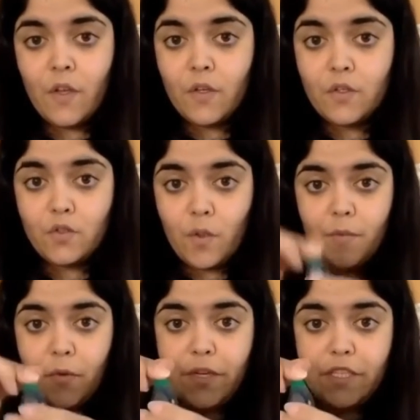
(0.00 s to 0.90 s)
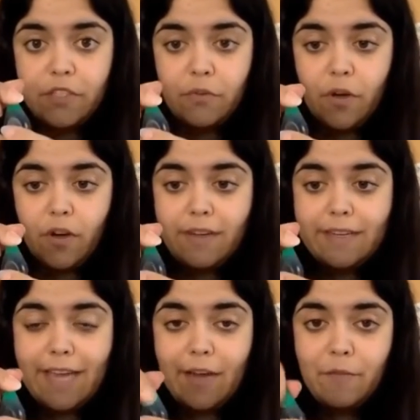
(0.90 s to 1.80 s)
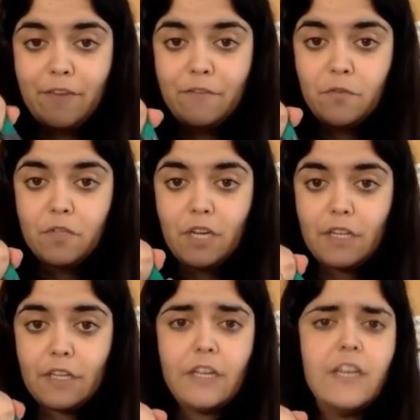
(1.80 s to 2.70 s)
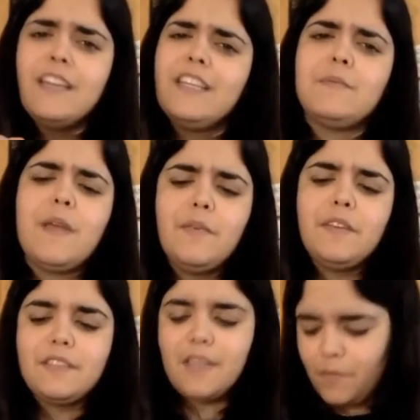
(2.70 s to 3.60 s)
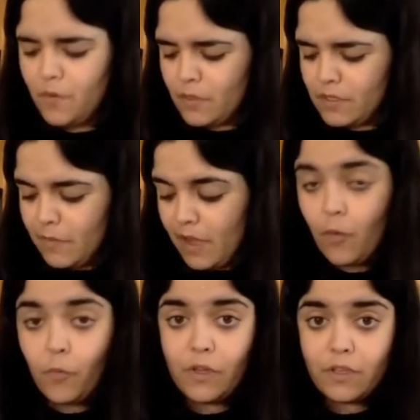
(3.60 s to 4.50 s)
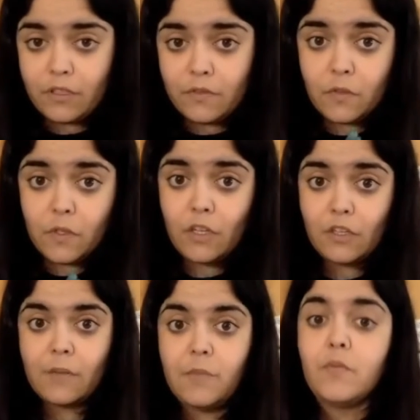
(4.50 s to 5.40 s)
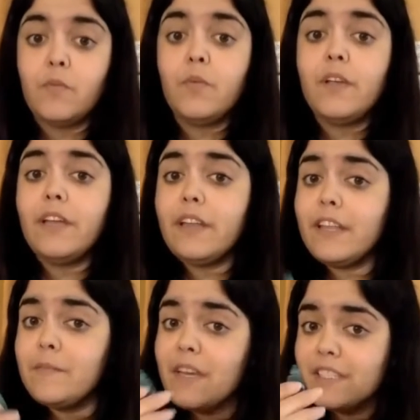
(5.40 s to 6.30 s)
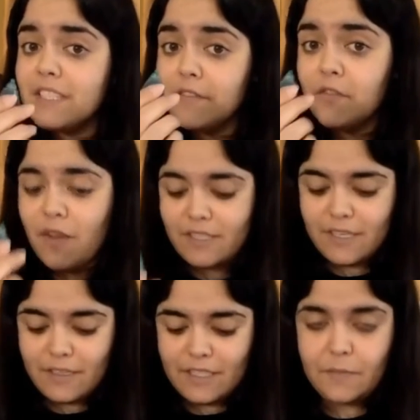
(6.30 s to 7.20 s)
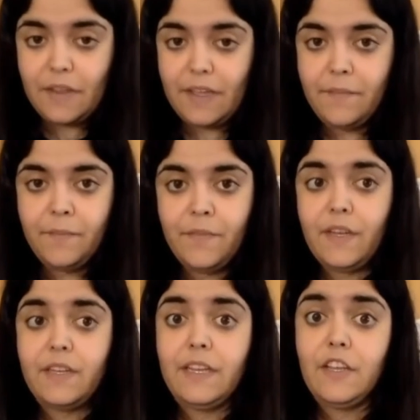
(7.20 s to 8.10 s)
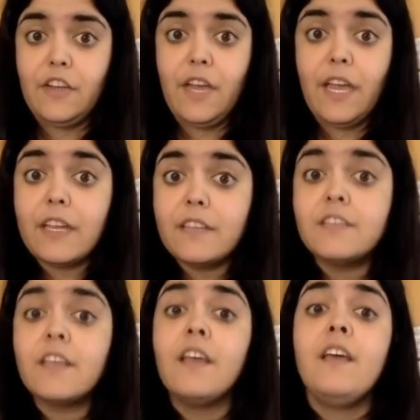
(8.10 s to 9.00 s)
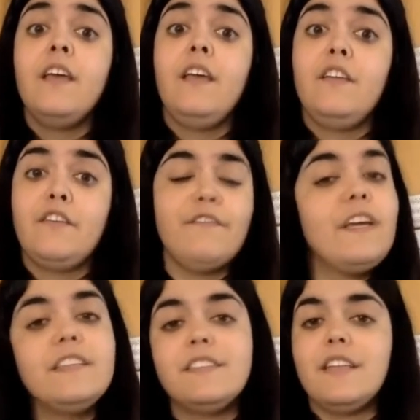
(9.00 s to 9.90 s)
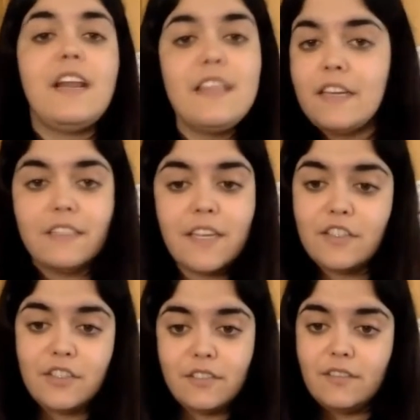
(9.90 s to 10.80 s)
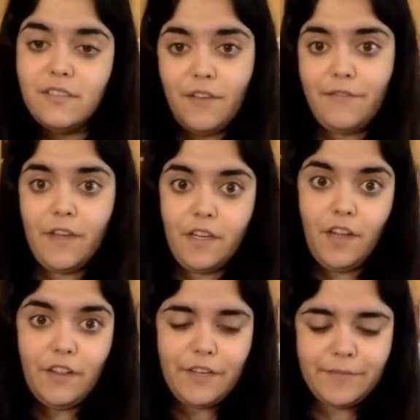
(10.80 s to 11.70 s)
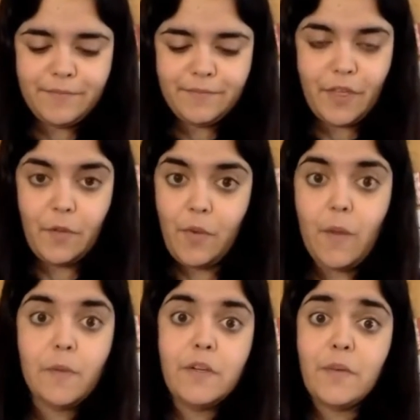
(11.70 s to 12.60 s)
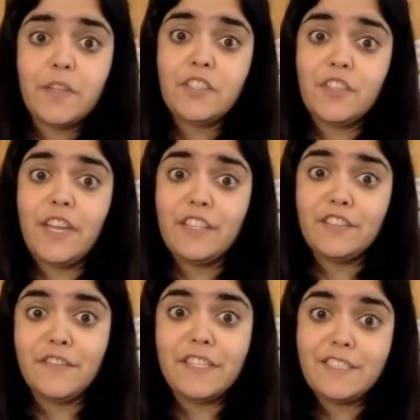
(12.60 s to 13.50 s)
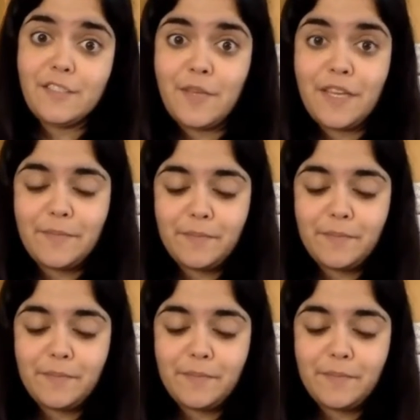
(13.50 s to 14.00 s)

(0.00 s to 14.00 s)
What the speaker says: So I'm going to uncap my food color. This might be a step you want some help with because food color can be really messy if you accidentally spill it. And it can get your hands and your face and anything it touches a fun color that you probably don't want your hands or face to be.